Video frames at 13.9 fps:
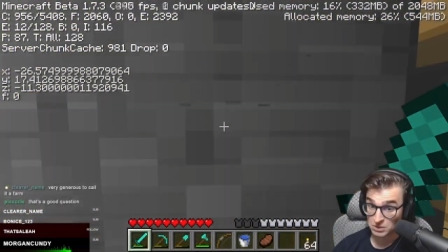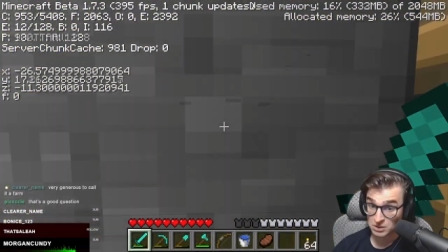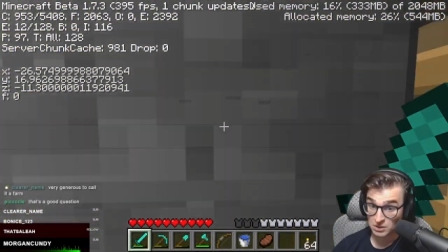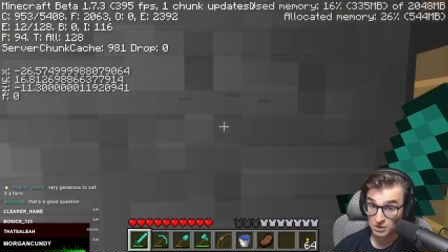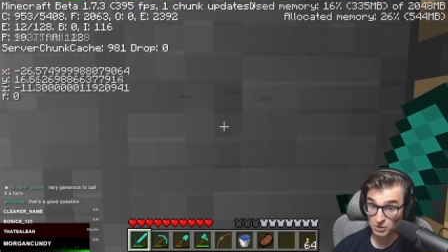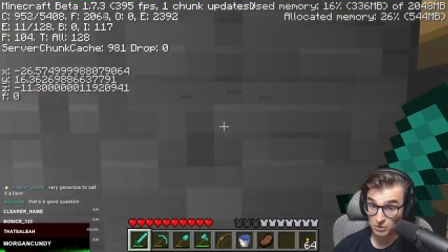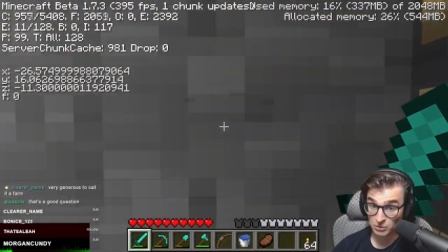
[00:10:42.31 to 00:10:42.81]

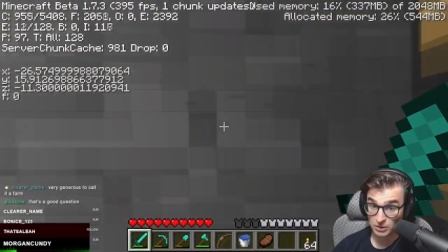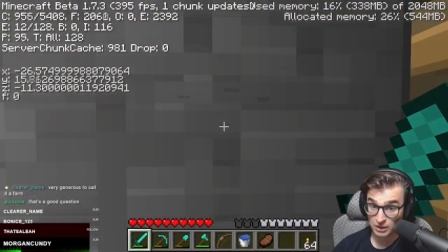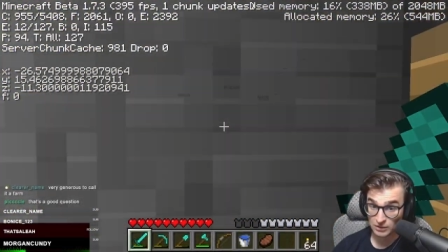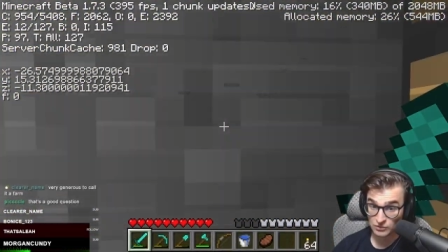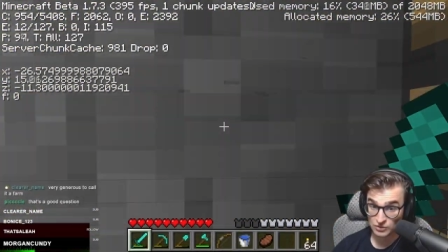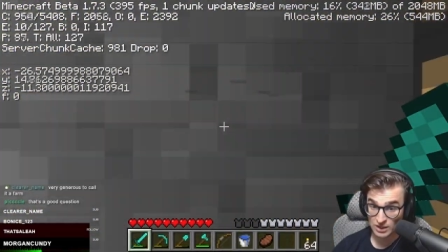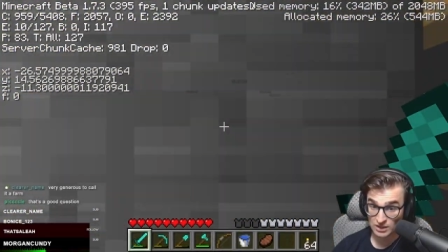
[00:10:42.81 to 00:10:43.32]
Oh, okay,
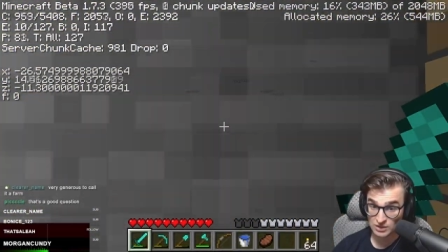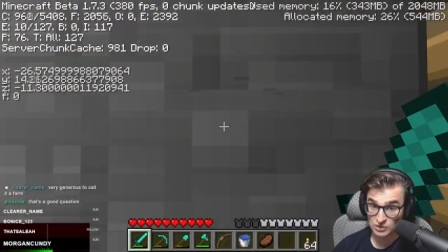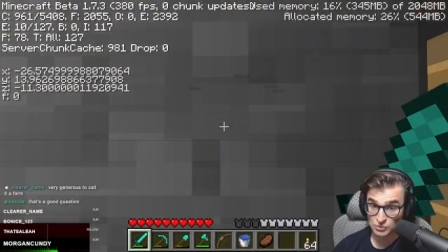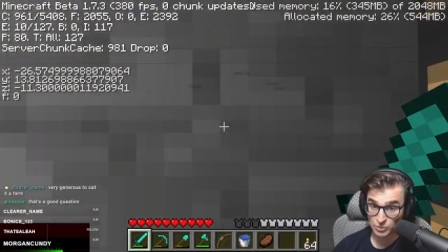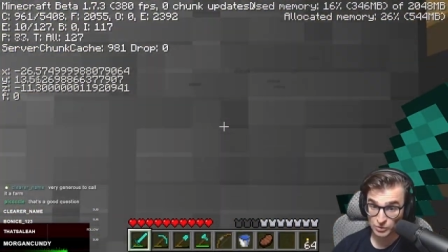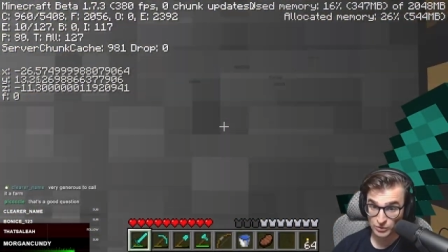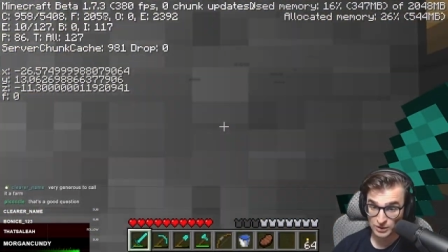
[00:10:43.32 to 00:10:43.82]
so that is
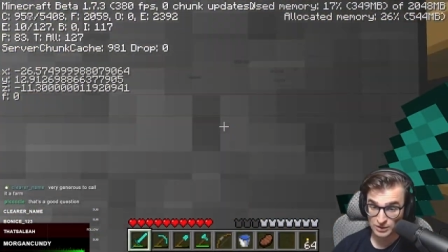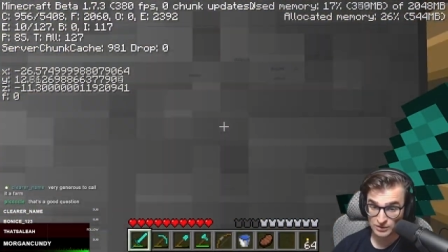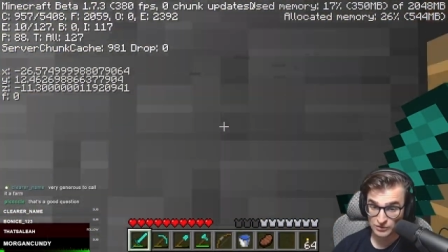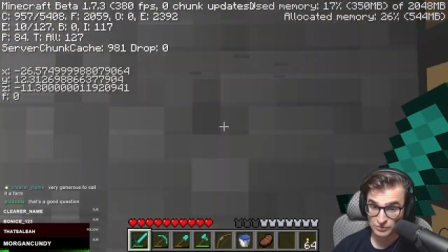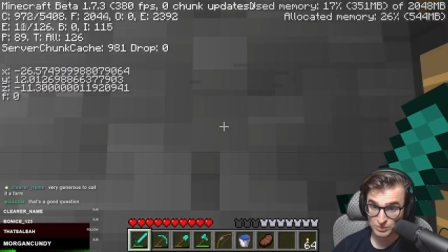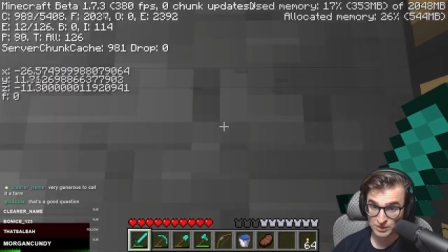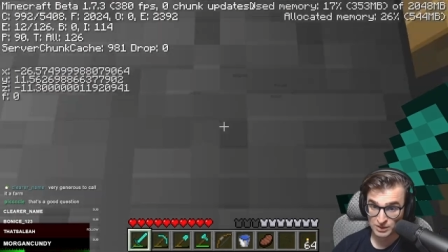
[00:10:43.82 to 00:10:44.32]
where it
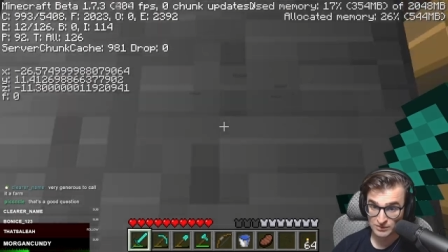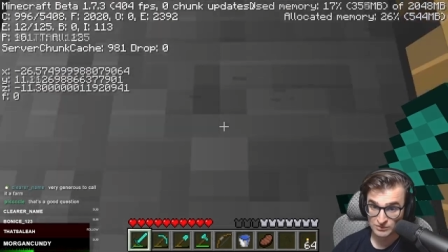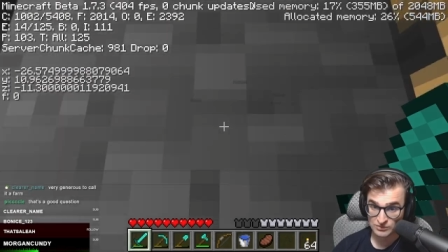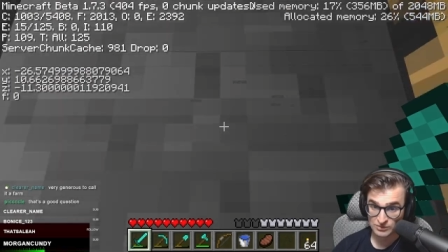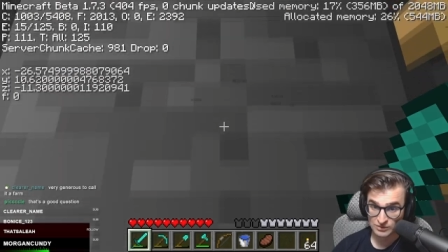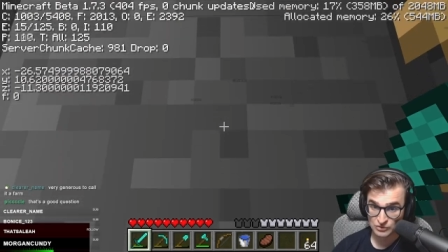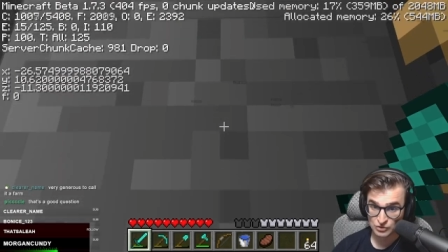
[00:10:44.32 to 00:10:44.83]
is, but
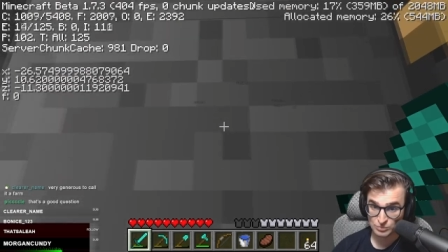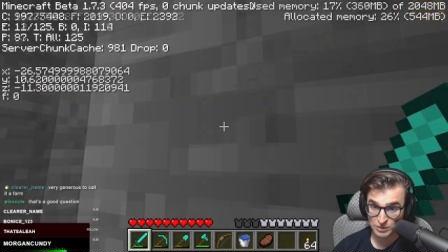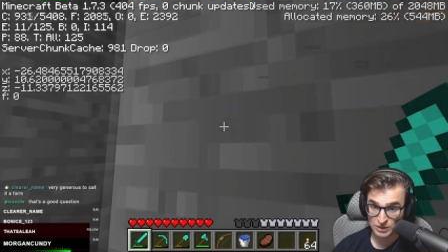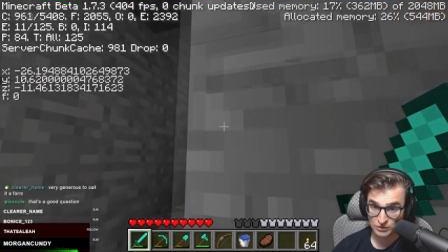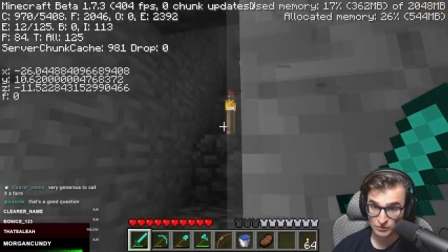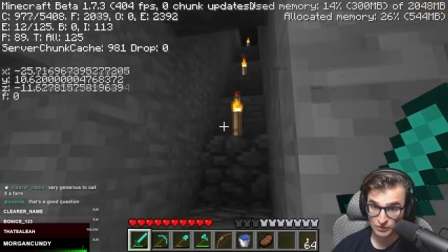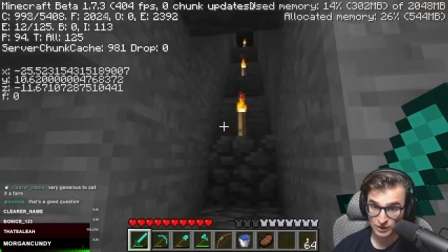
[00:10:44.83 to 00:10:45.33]
that's a
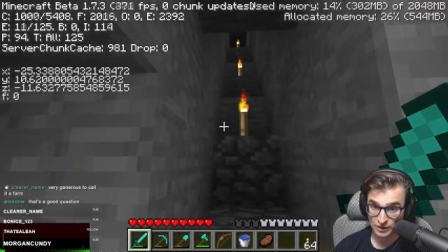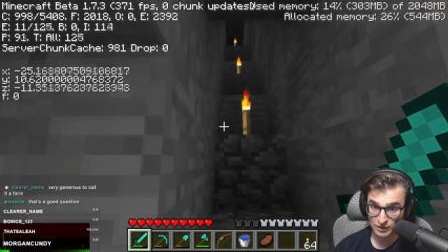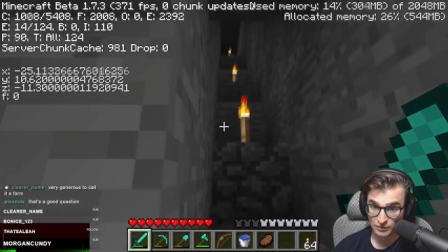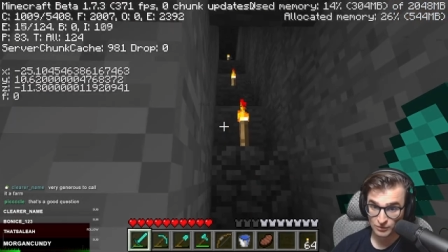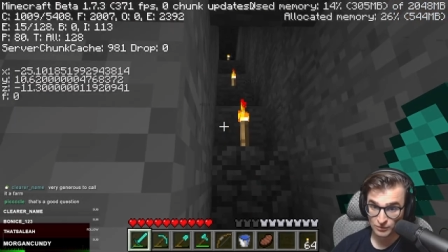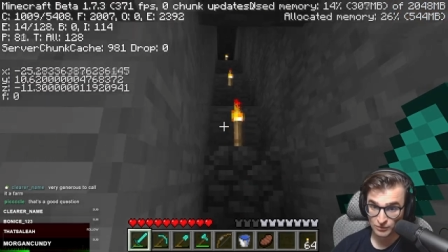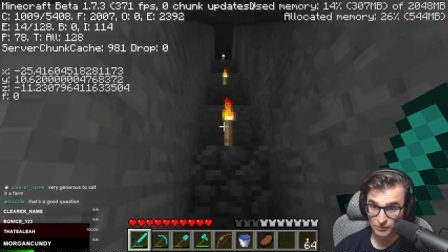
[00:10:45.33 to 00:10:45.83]
spider that I
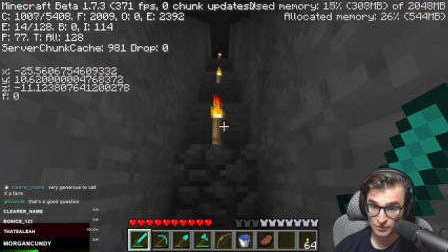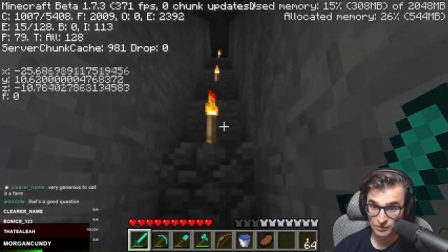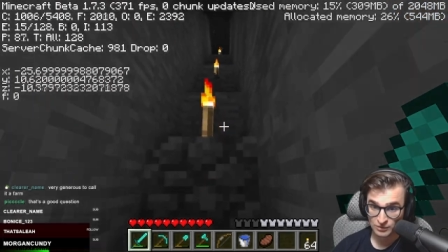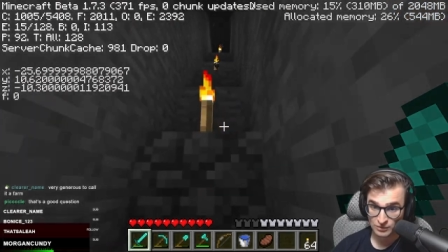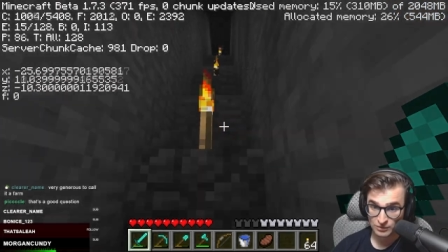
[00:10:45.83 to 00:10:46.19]
heard.